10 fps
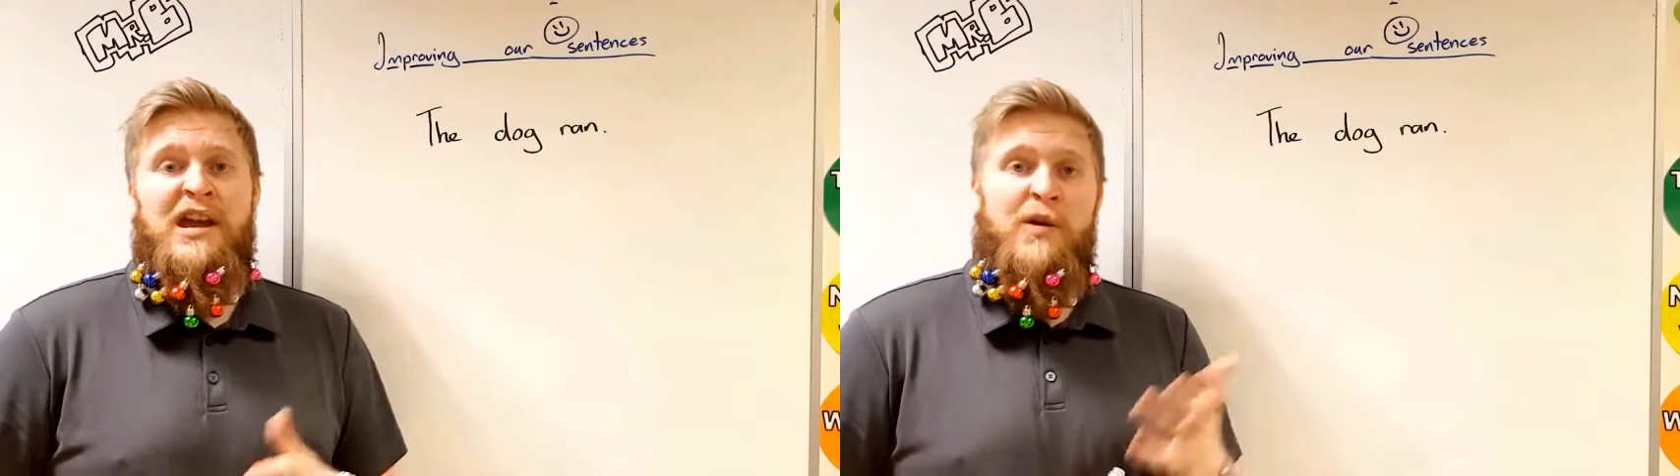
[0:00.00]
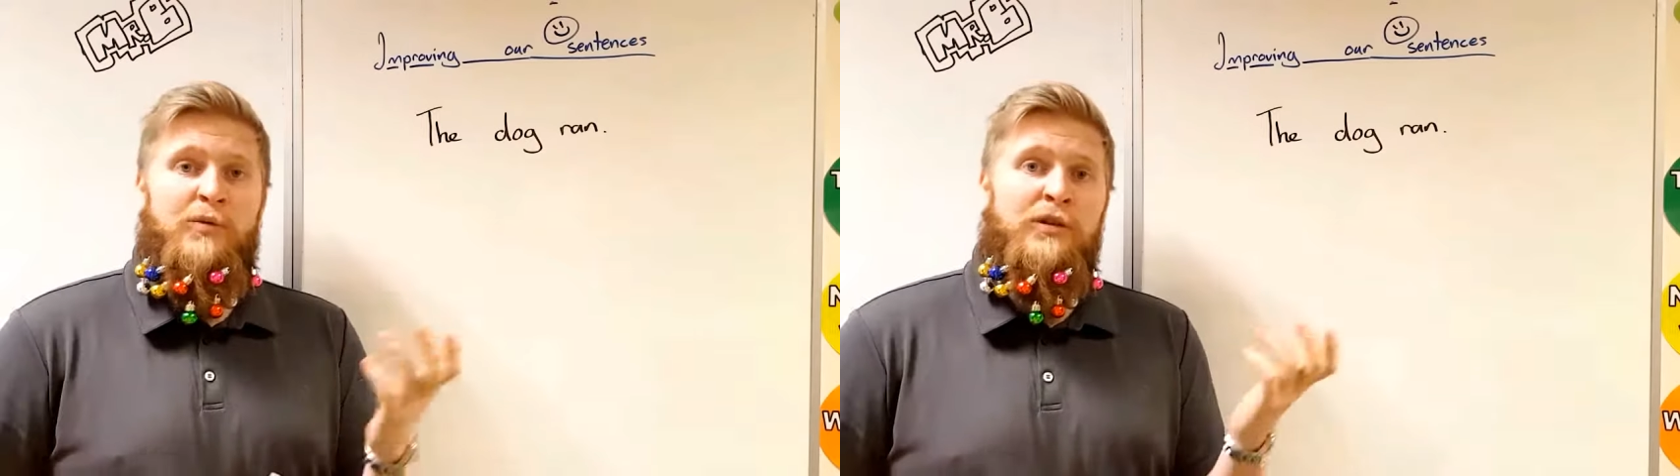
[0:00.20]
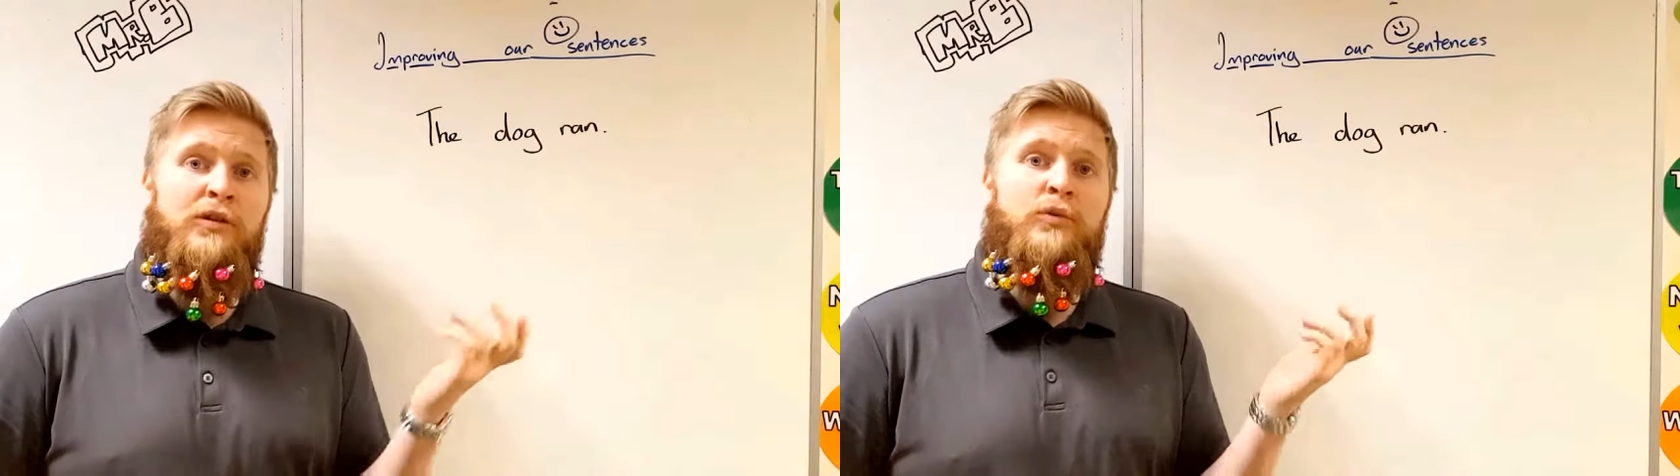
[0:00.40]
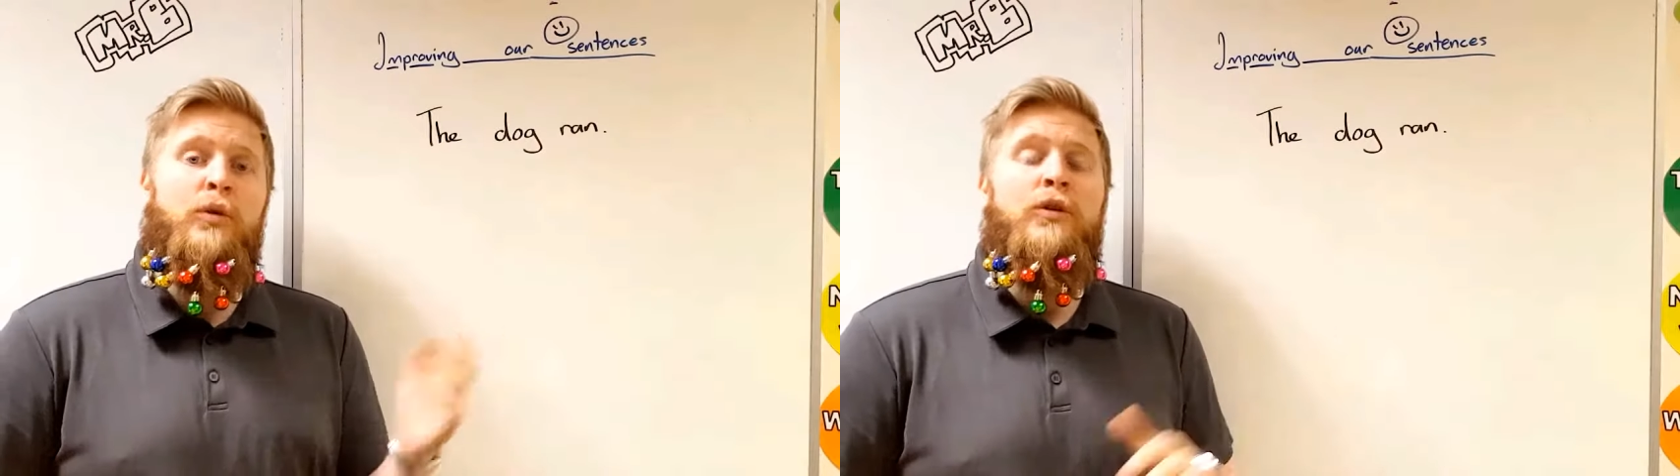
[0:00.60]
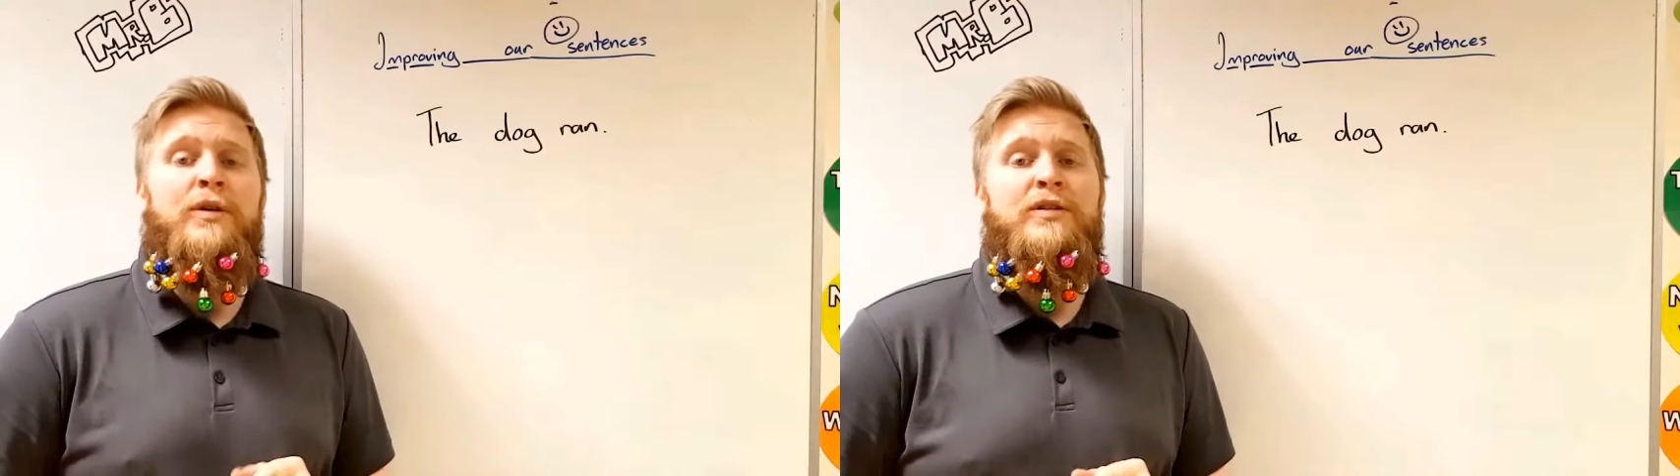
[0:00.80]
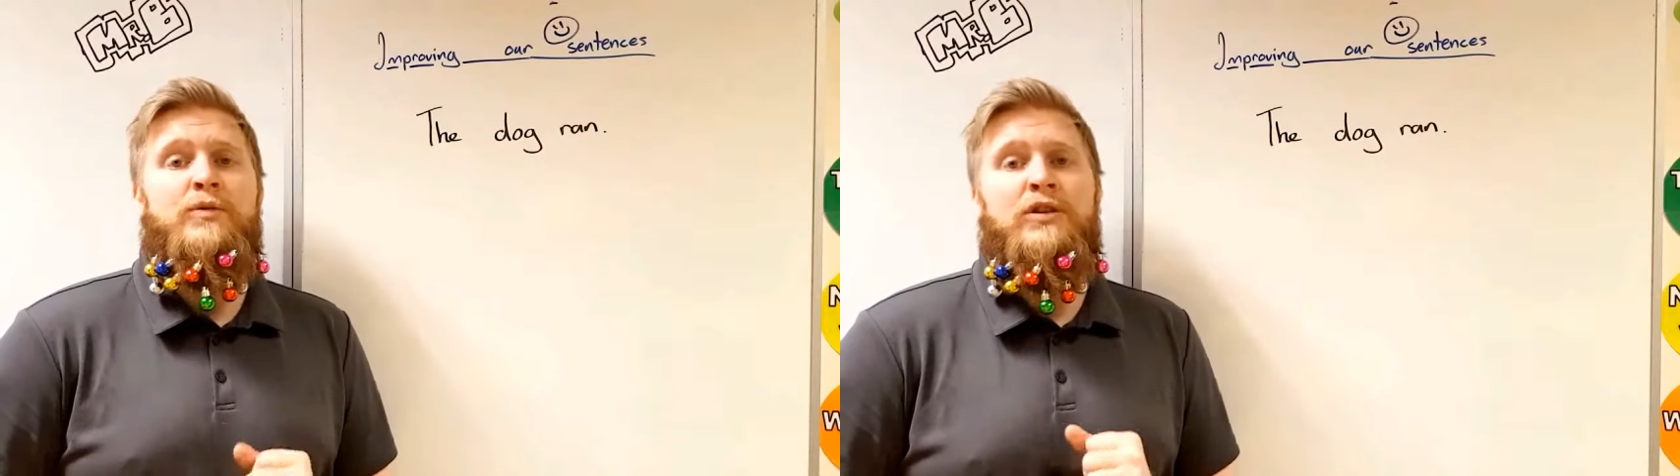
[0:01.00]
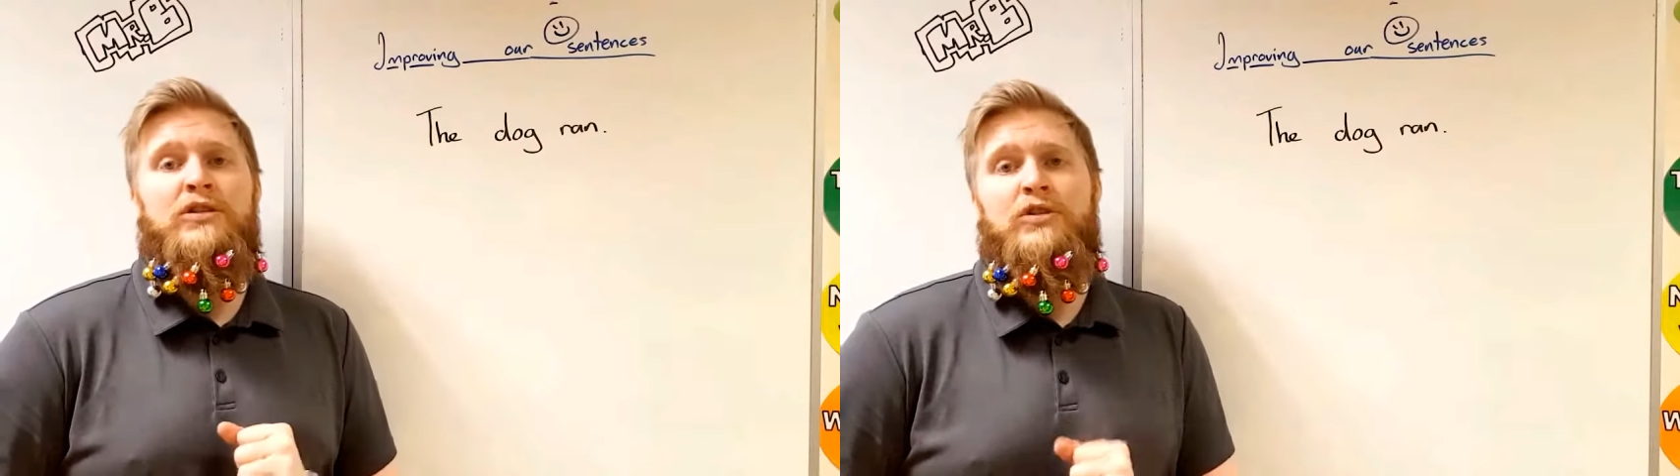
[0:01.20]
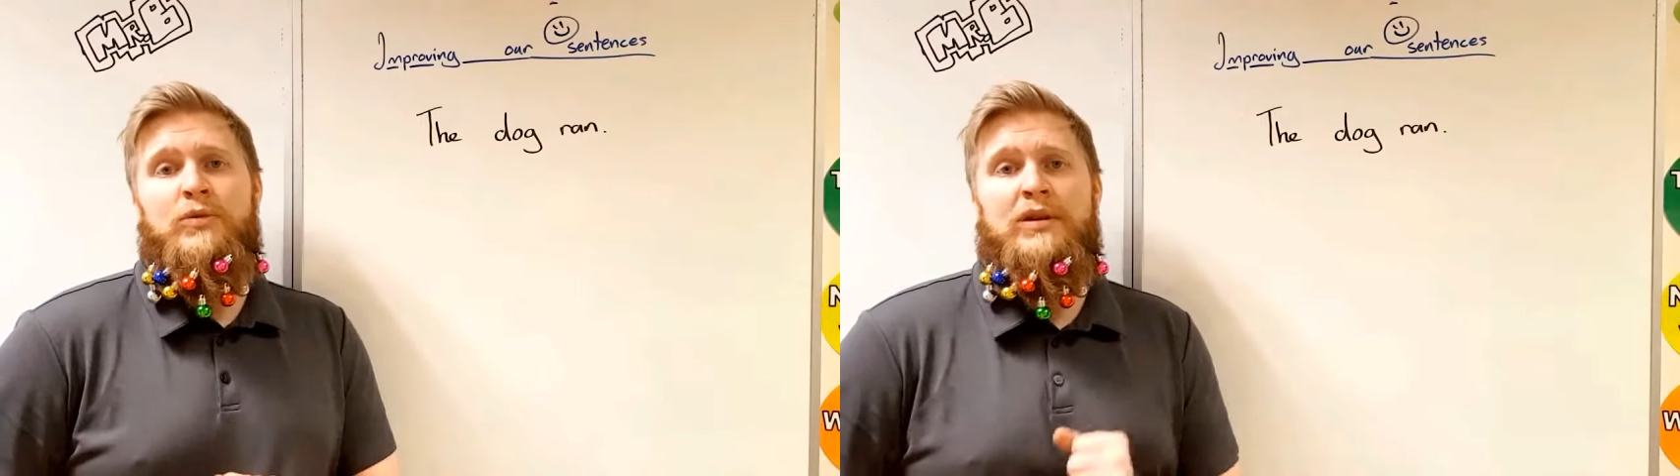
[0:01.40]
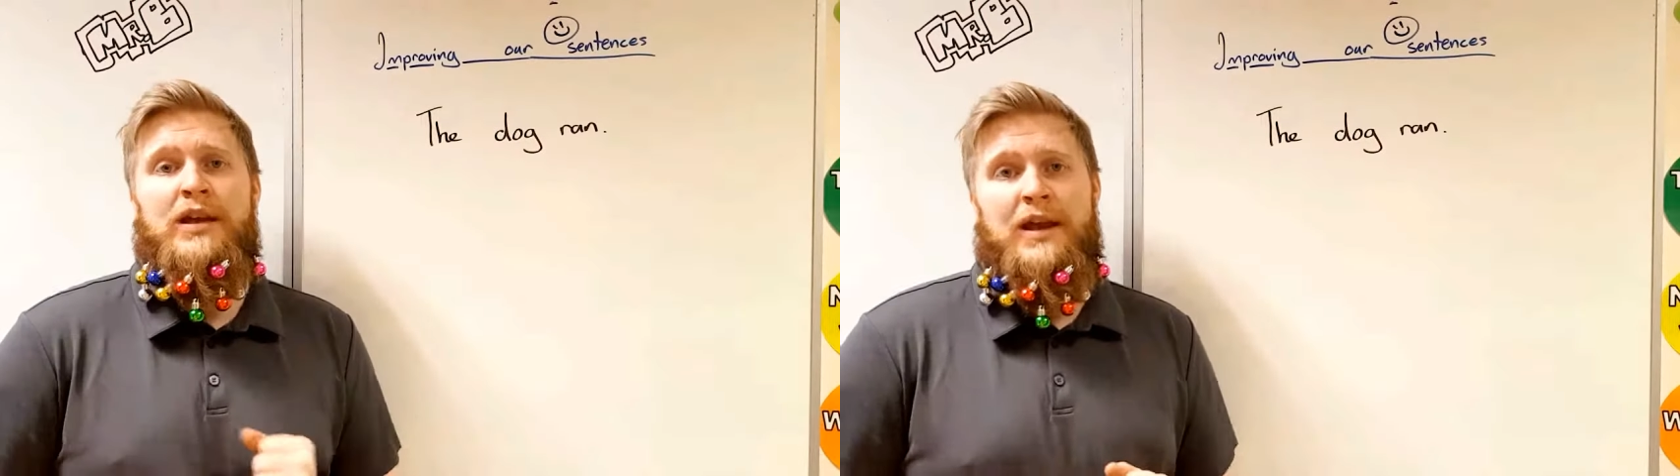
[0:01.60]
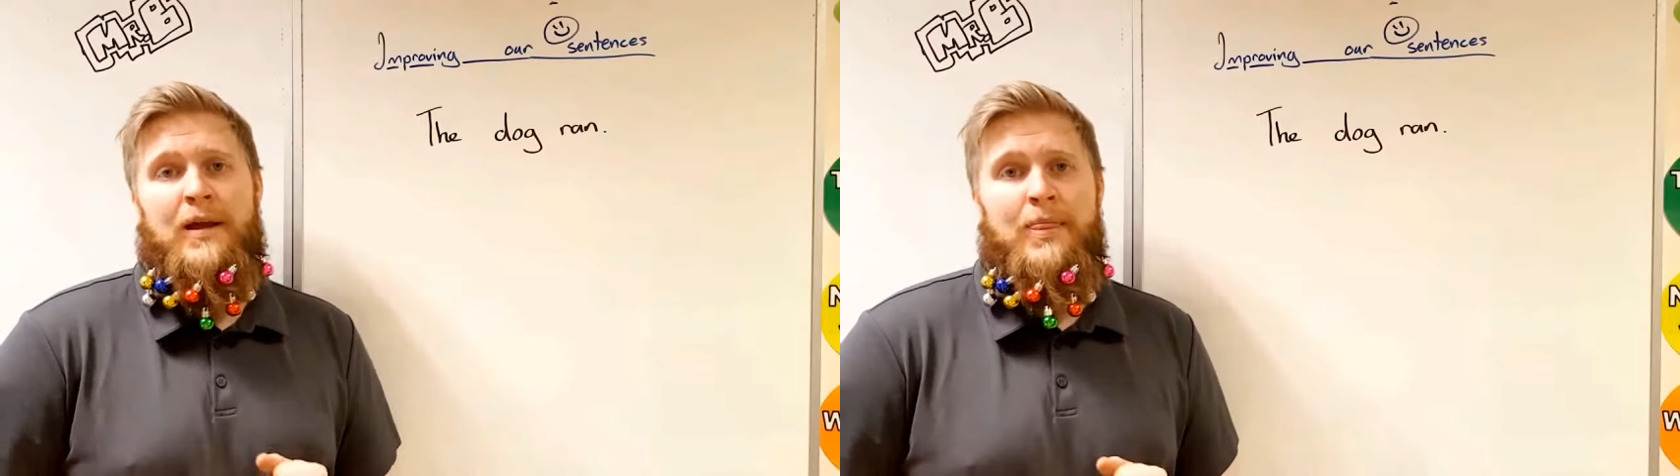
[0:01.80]
And we're going to look at one of the ways we can do it
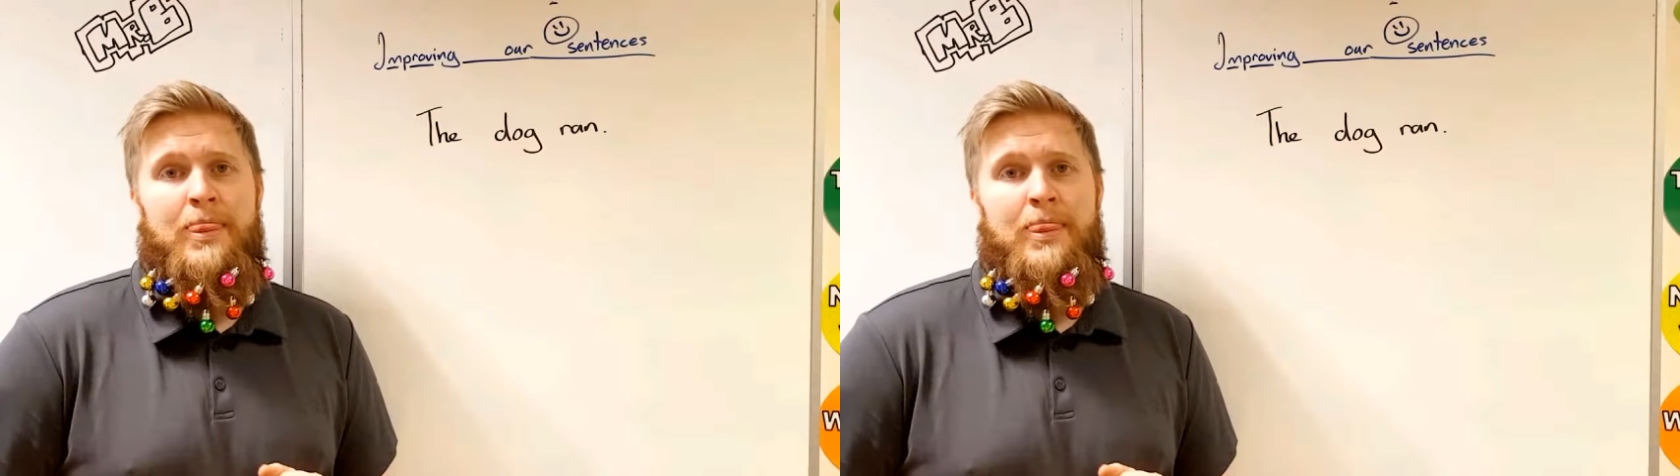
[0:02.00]
here.